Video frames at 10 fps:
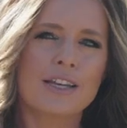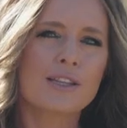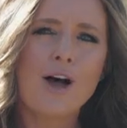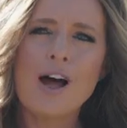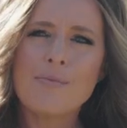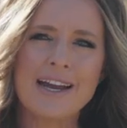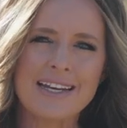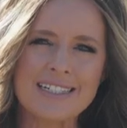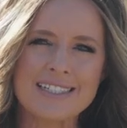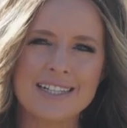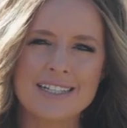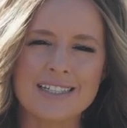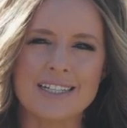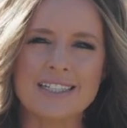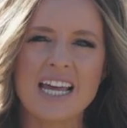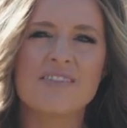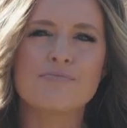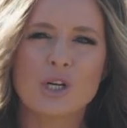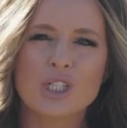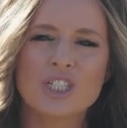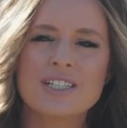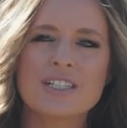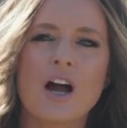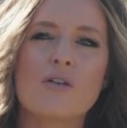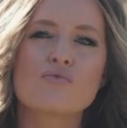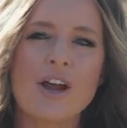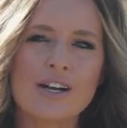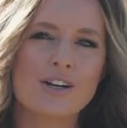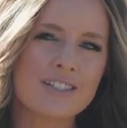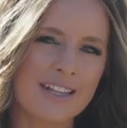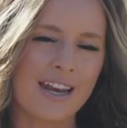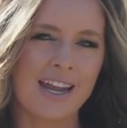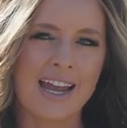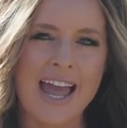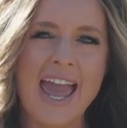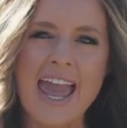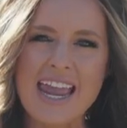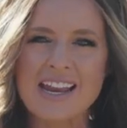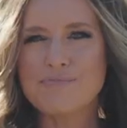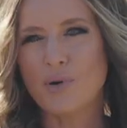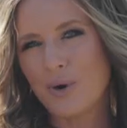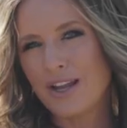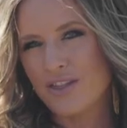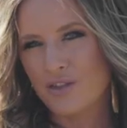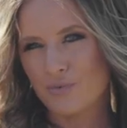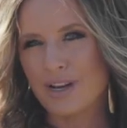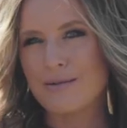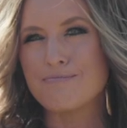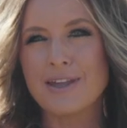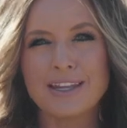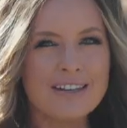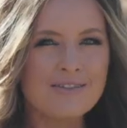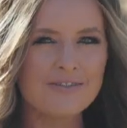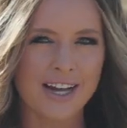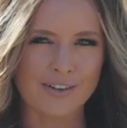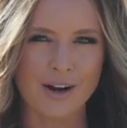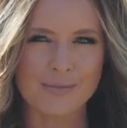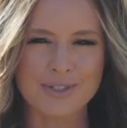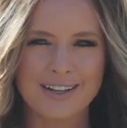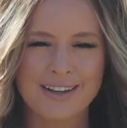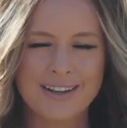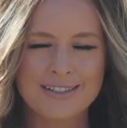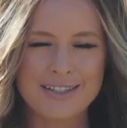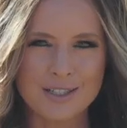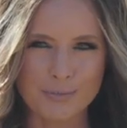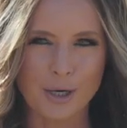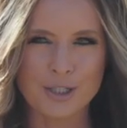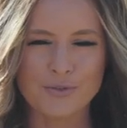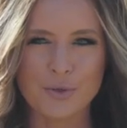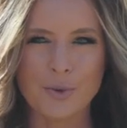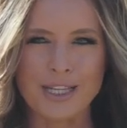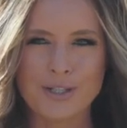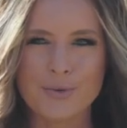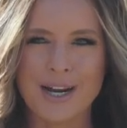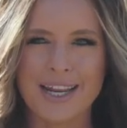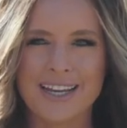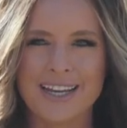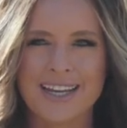that law abiding citizens have purchased a record setting 8.3 million firearms since March of 2020.